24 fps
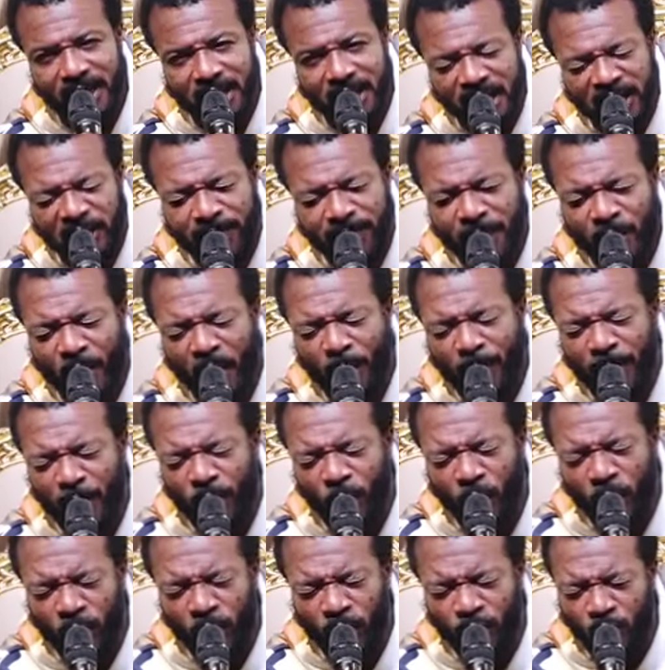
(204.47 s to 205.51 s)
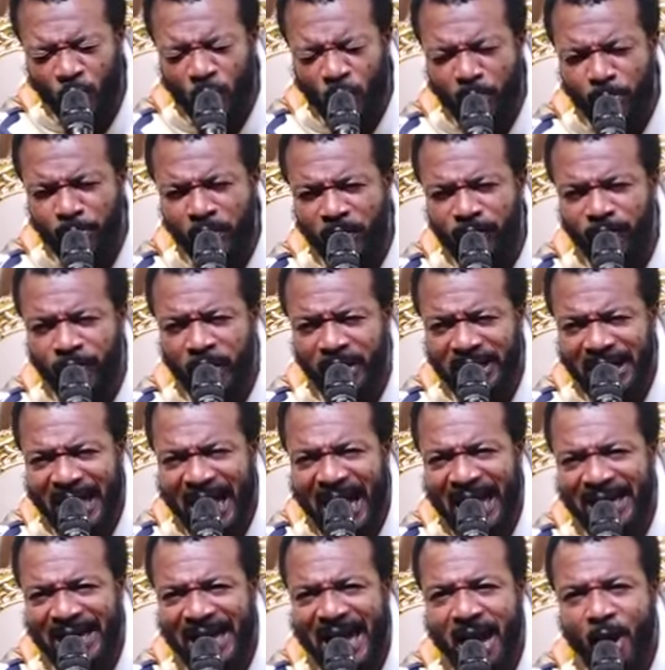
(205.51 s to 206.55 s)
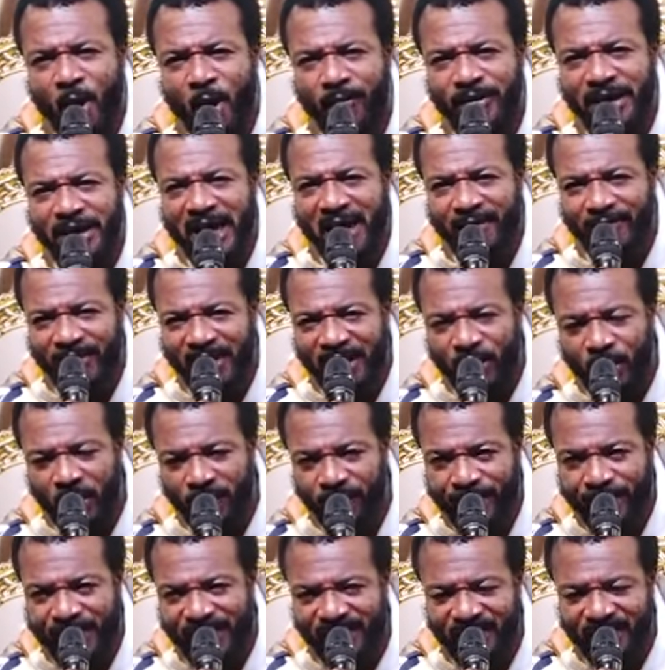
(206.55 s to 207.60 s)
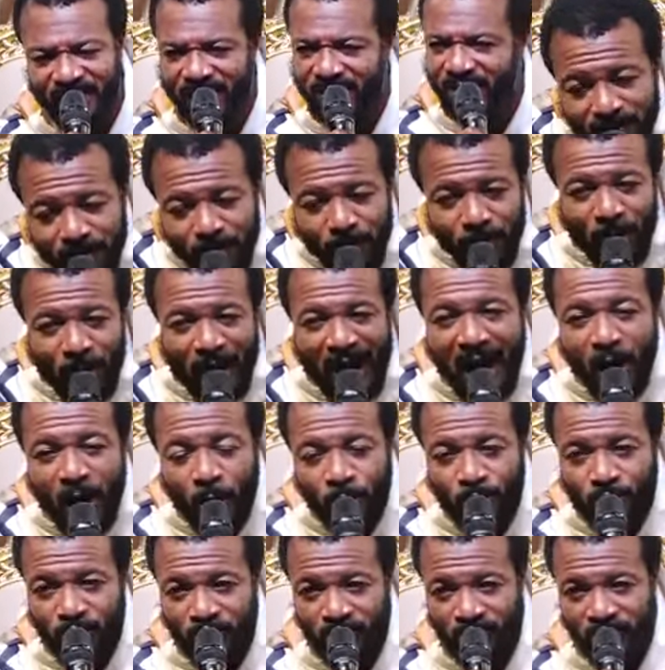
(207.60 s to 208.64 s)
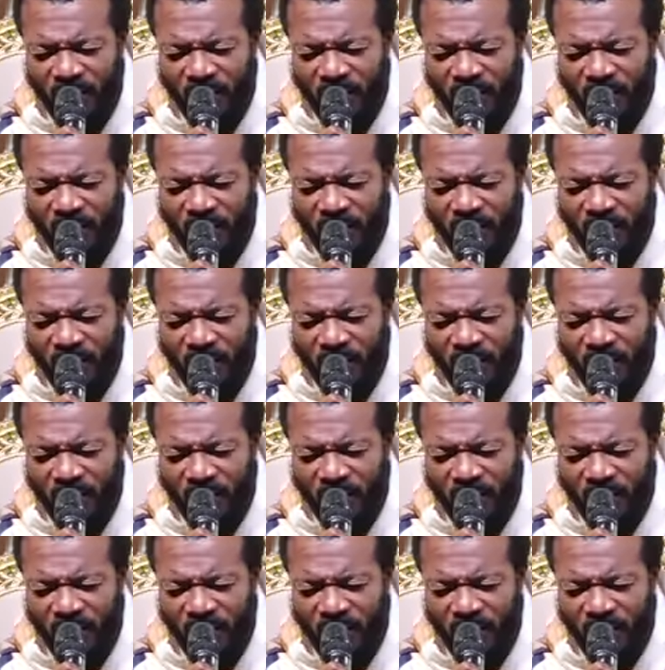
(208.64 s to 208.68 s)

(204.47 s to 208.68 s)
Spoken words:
It may not be long, you will provoke the anger of the heavenly government. Proud.